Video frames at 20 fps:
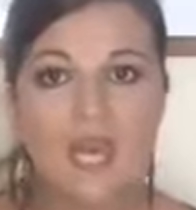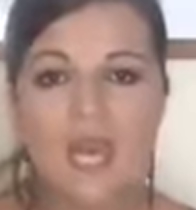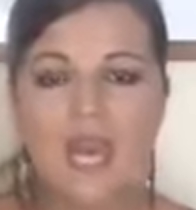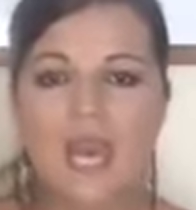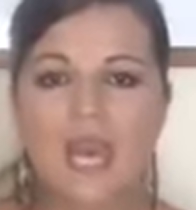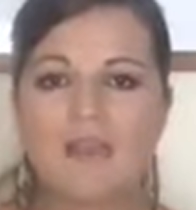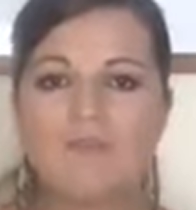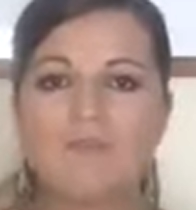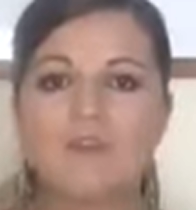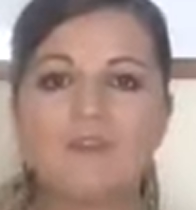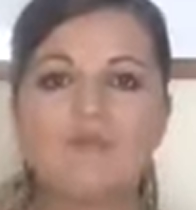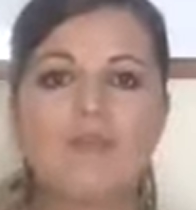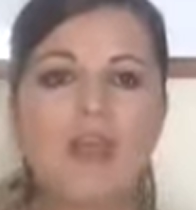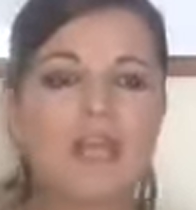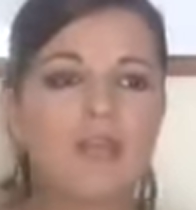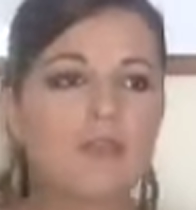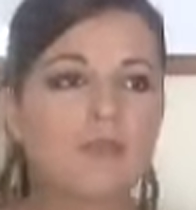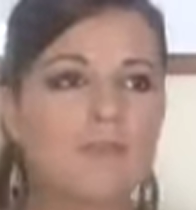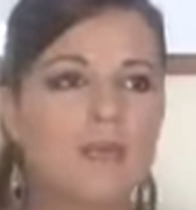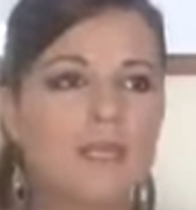I would
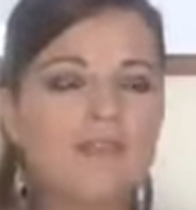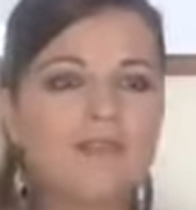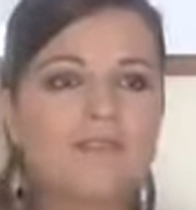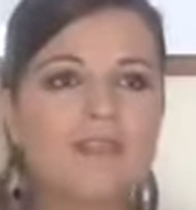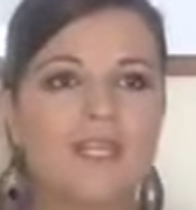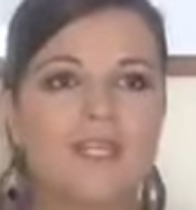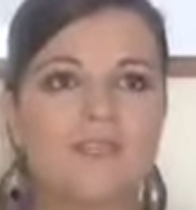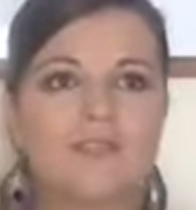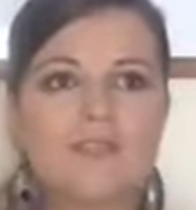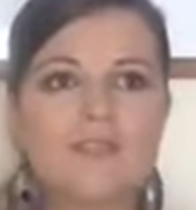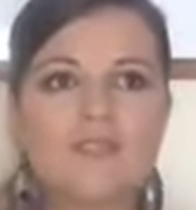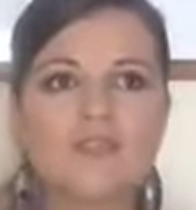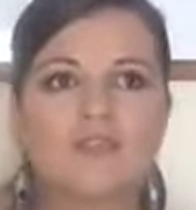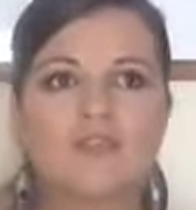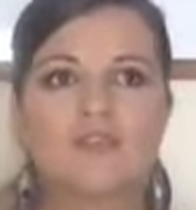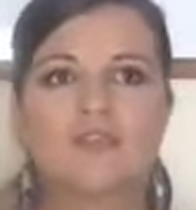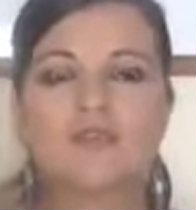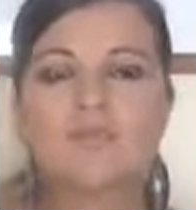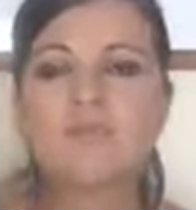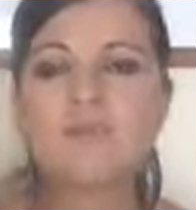recommend this
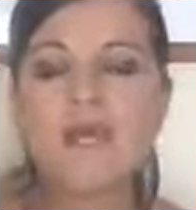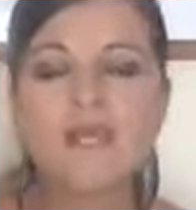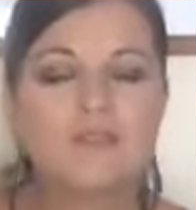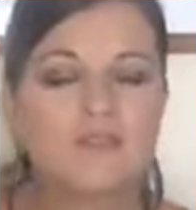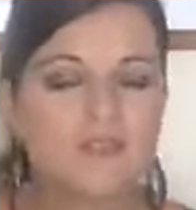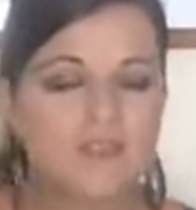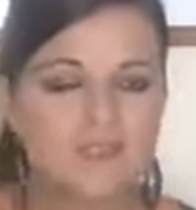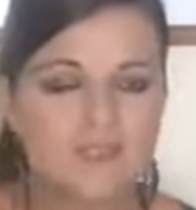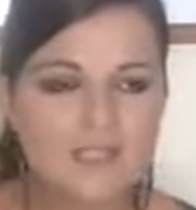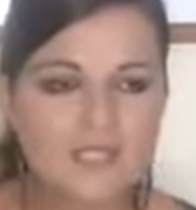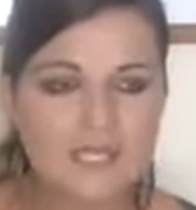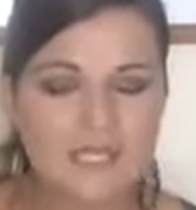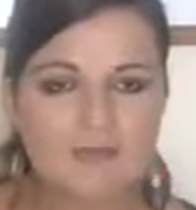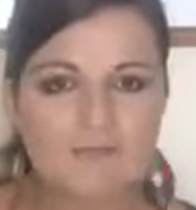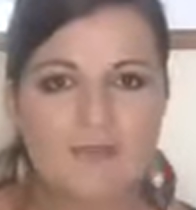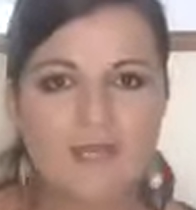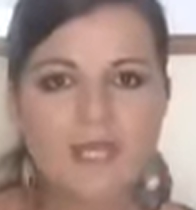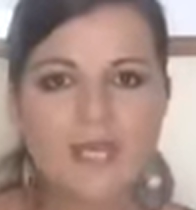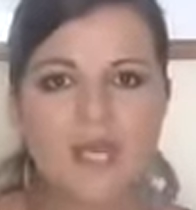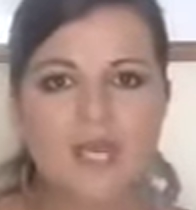tremendously
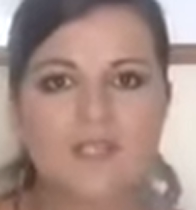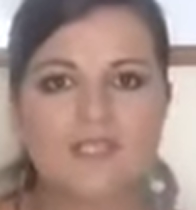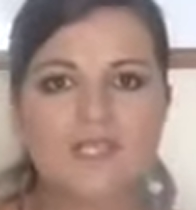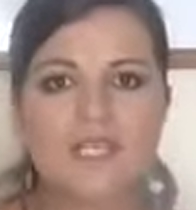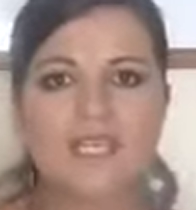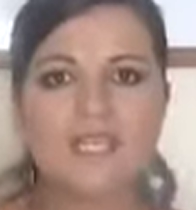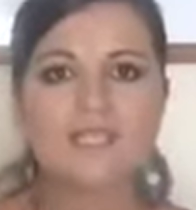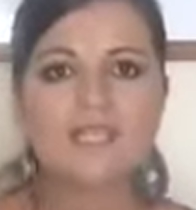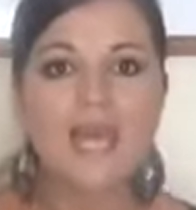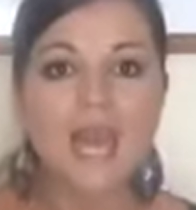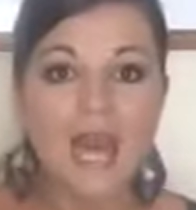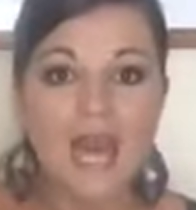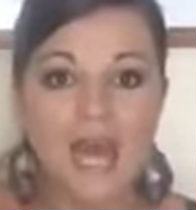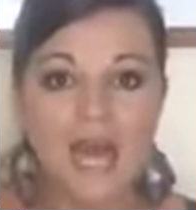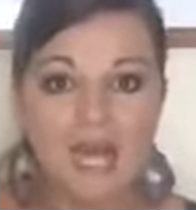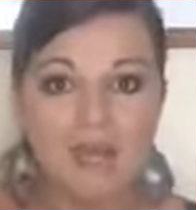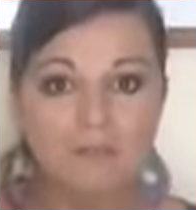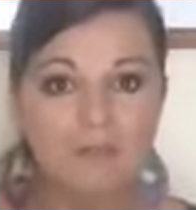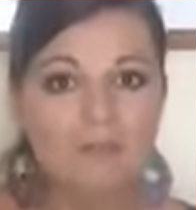because it helped